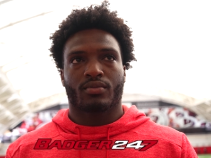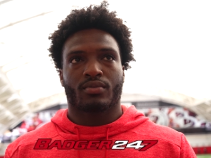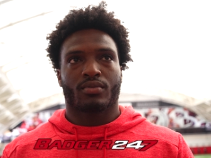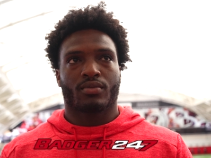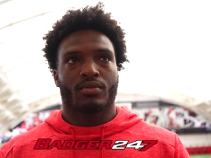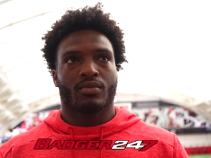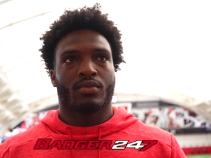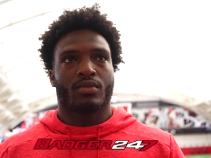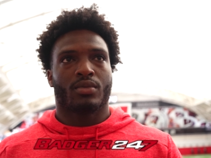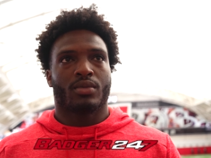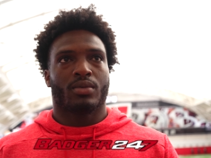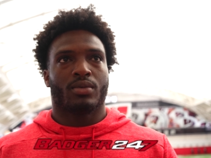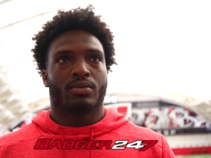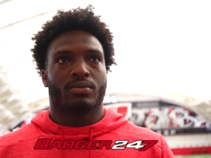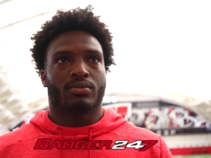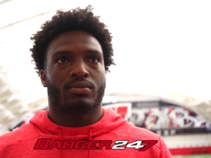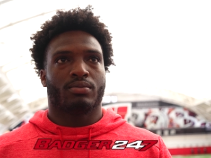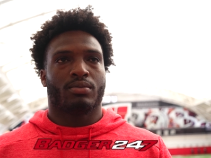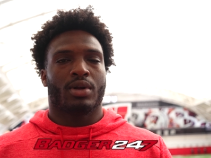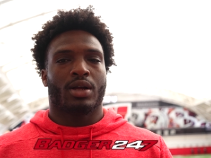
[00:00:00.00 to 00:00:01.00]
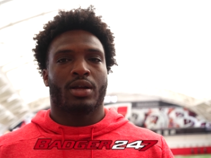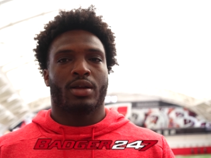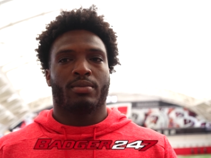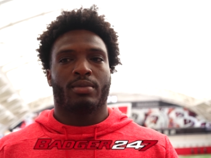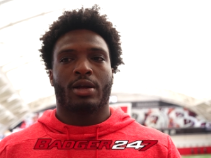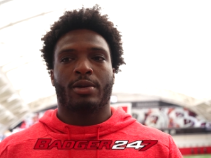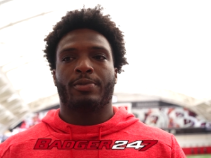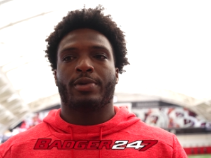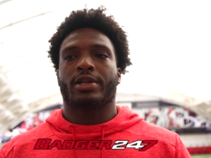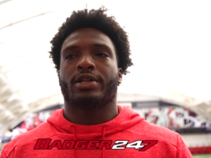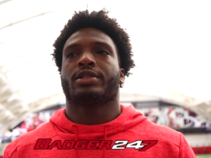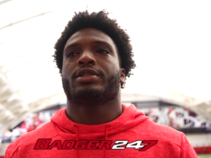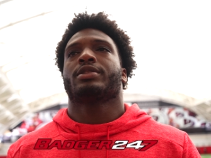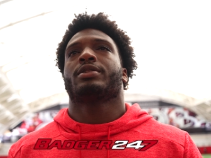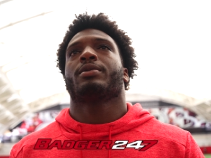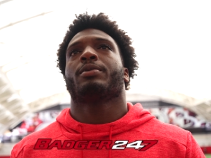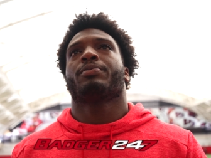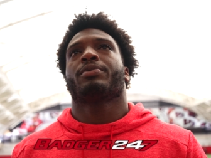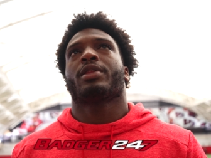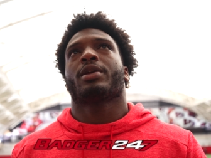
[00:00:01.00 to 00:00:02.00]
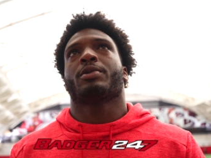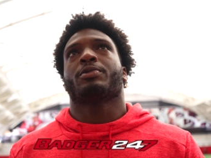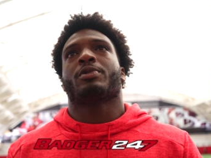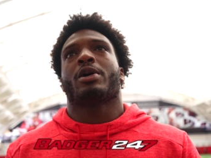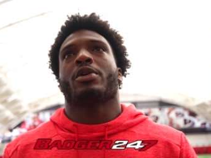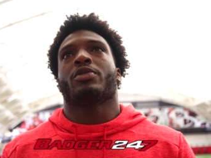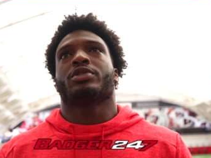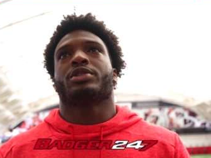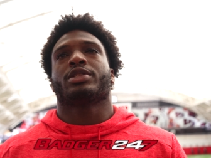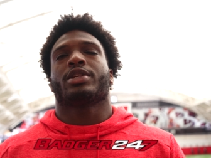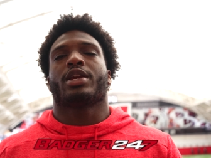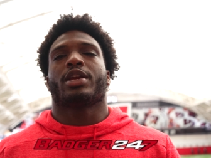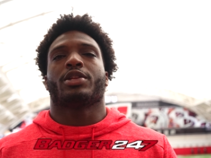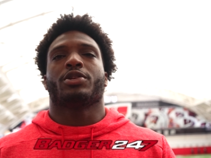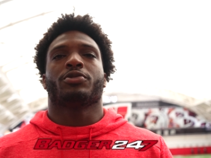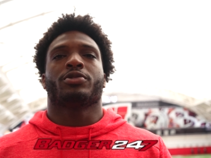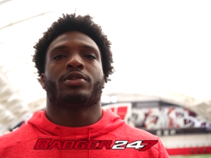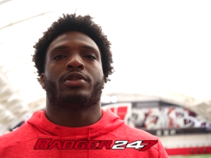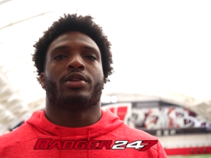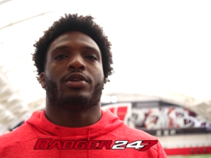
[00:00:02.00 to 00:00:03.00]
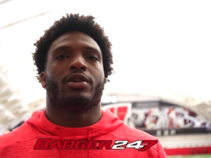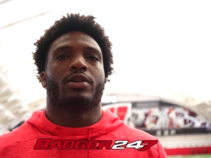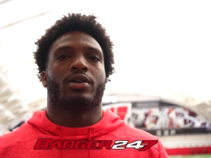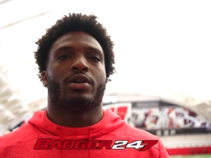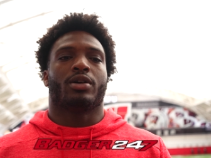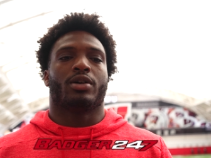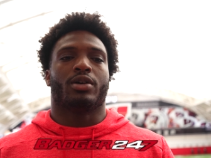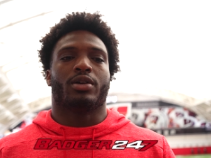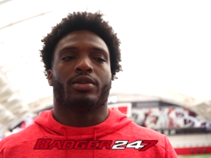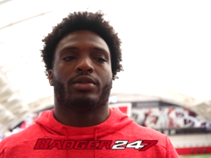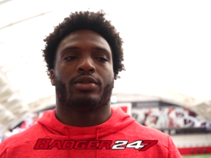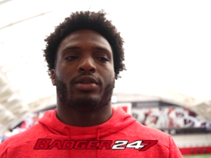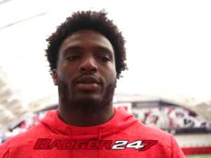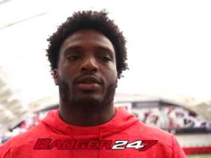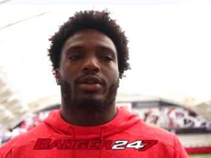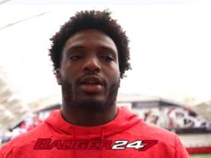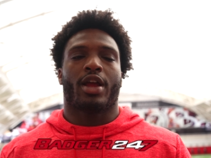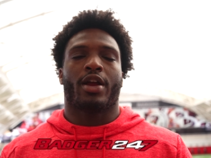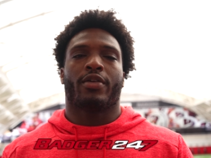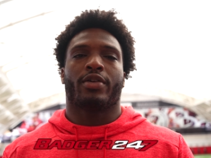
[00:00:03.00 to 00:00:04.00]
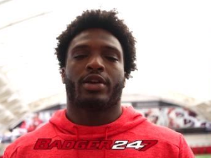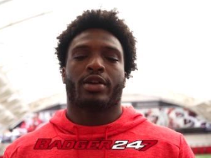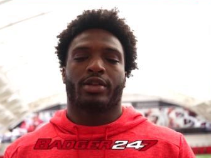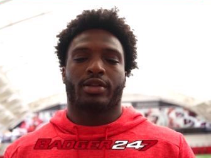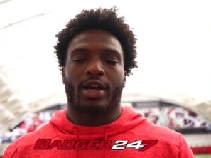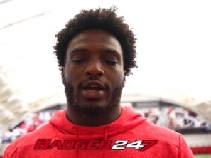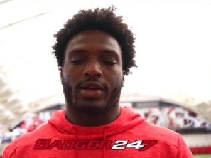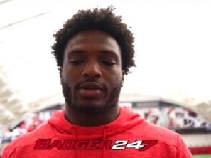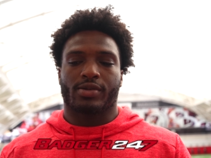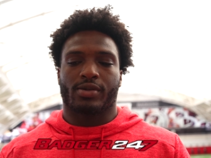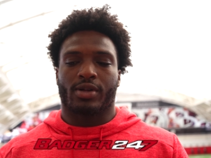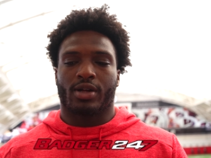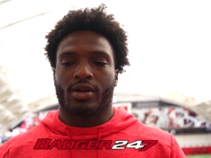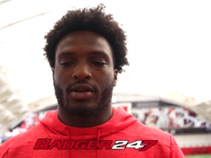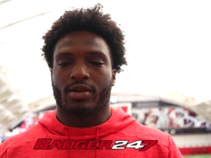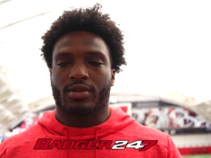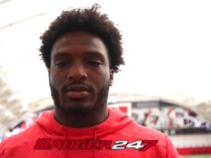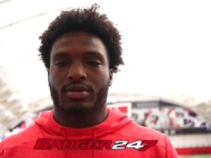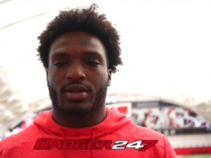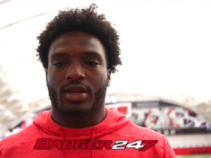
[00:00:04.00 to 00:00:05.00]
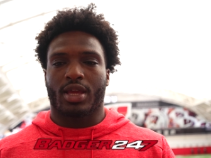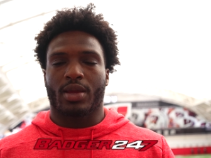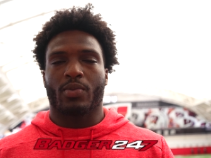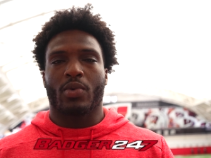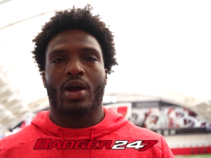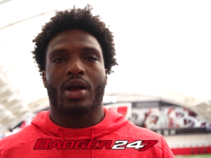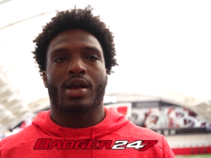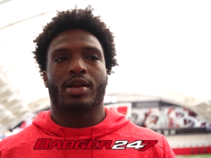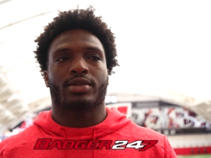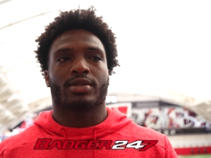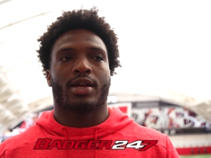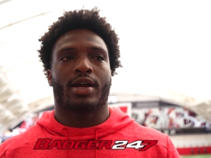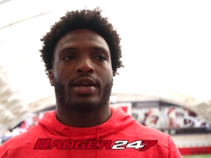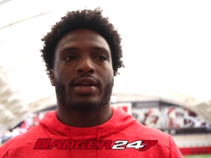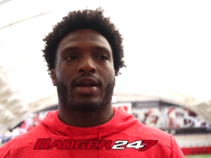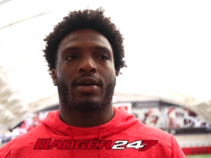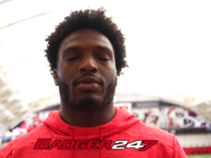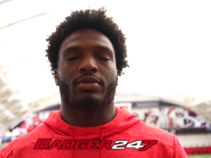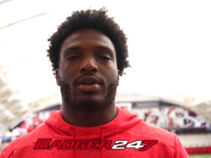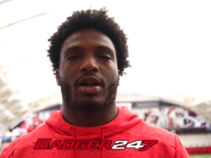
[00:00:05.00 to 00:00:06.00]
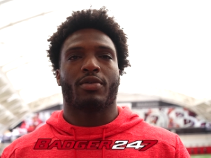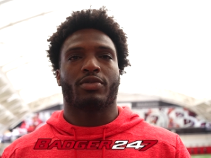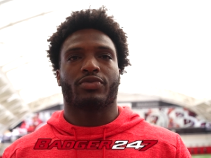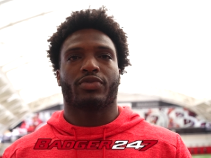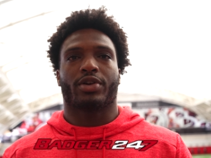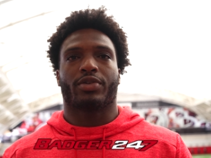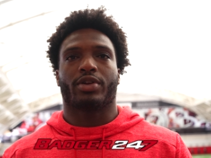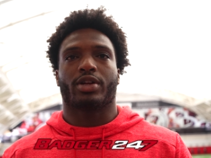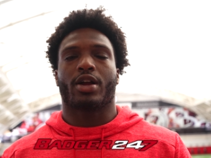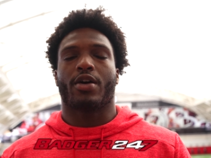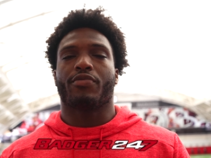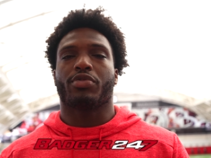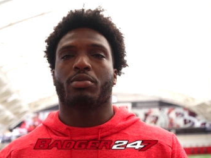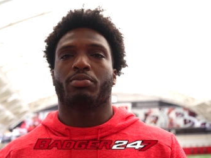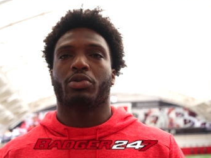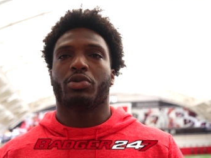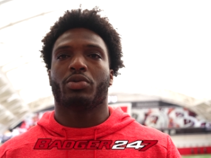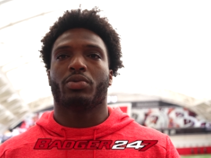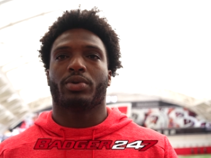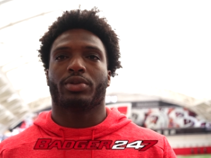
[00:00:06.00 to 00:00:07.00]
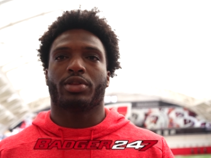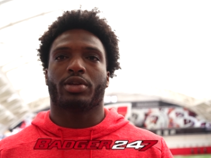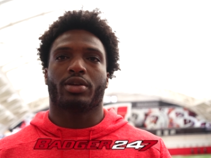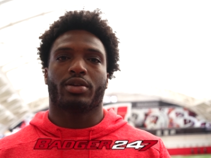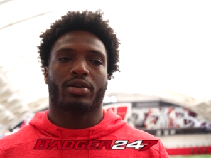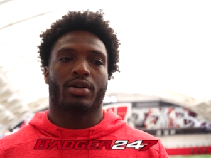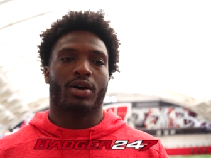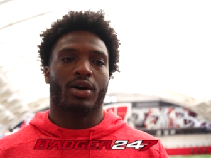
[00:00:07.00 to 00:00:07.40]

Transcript: or whatever it is? My, my biggest thing was probably just getting used to the, uh, the area, like uh, scheme wise. Like I, I was very comfortable with it.